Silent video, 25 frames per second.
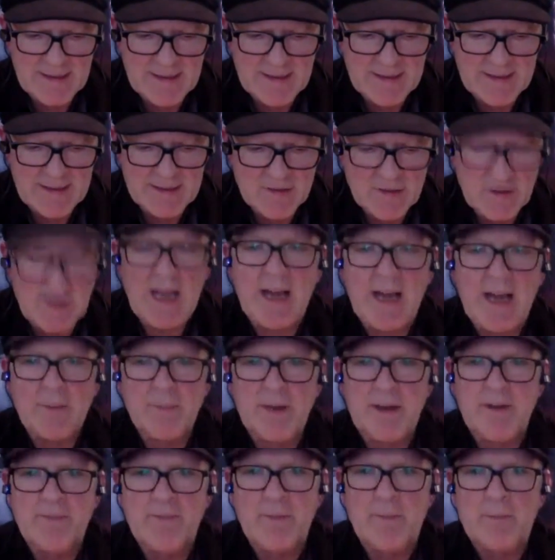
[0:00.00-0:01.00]
she had a bit of
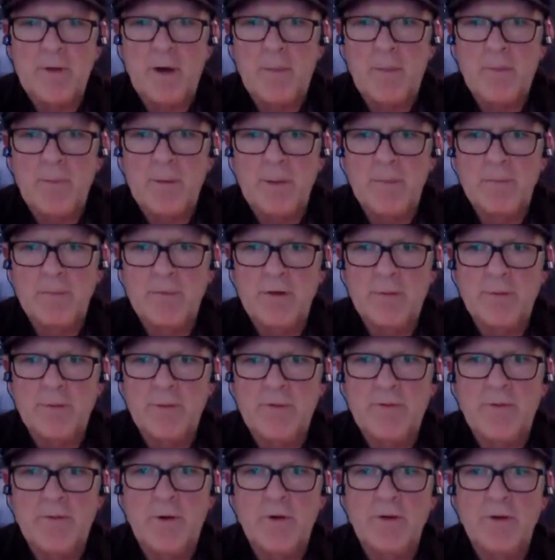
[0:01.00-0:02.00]
a problem just
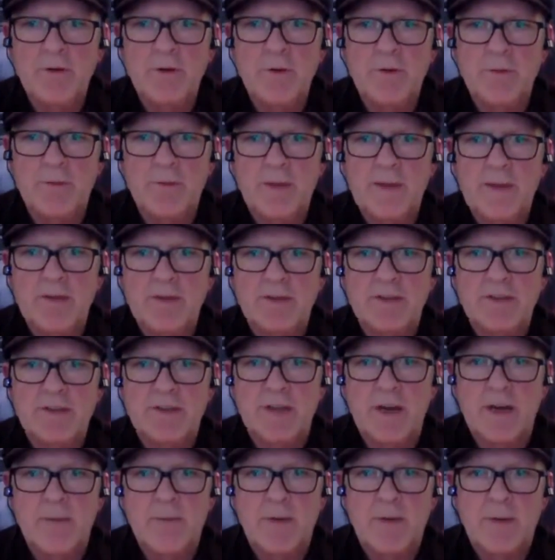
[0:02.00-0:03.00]
before she was about to
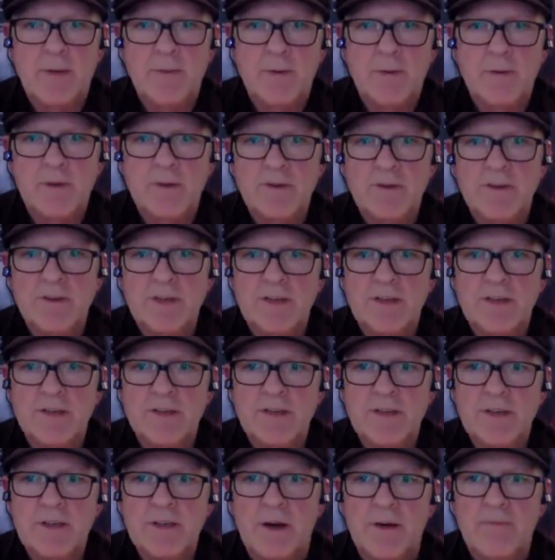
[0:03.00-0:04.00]
start my book, because
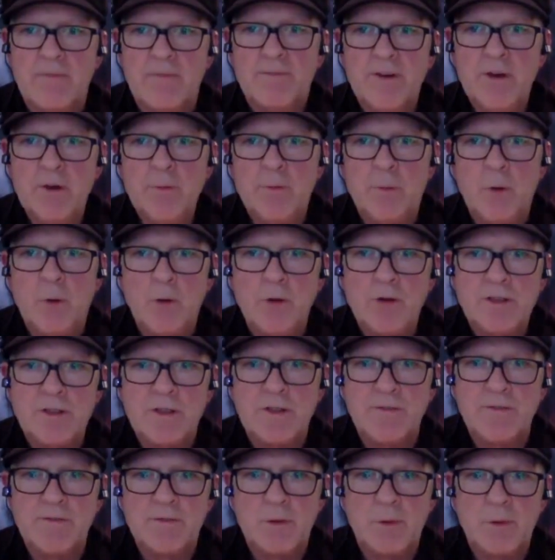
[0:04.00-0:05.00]
she got food
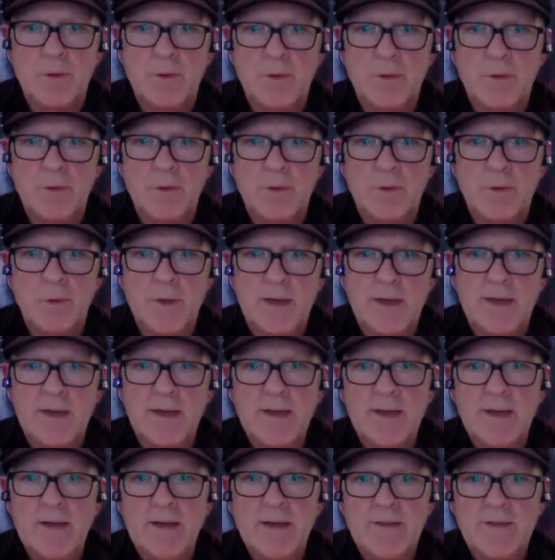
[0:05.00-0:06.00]
poisoning for a
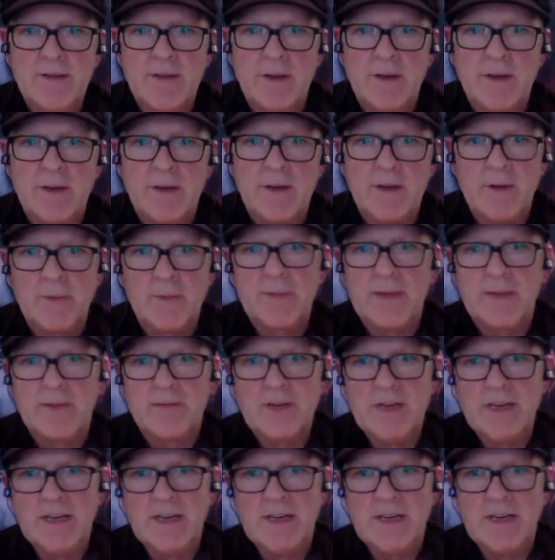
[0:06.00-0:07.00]
week. So
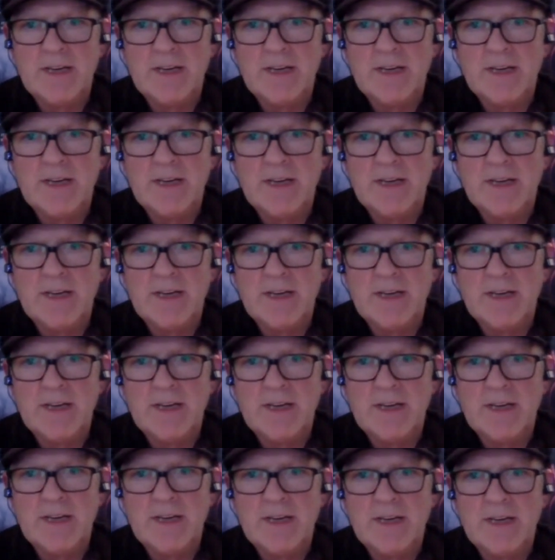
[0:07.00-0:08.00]
that really stacked
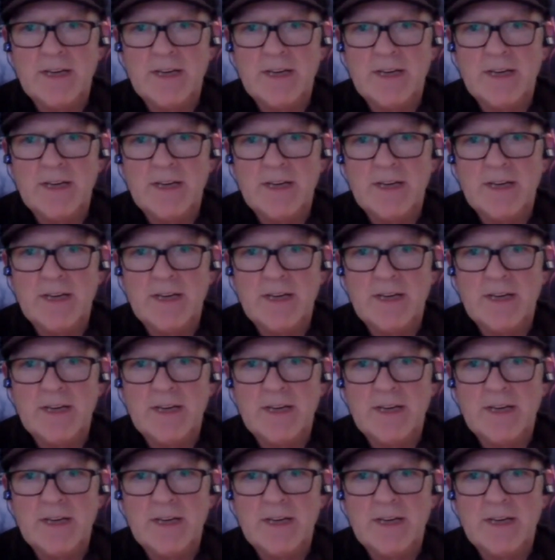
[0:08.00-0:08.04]
up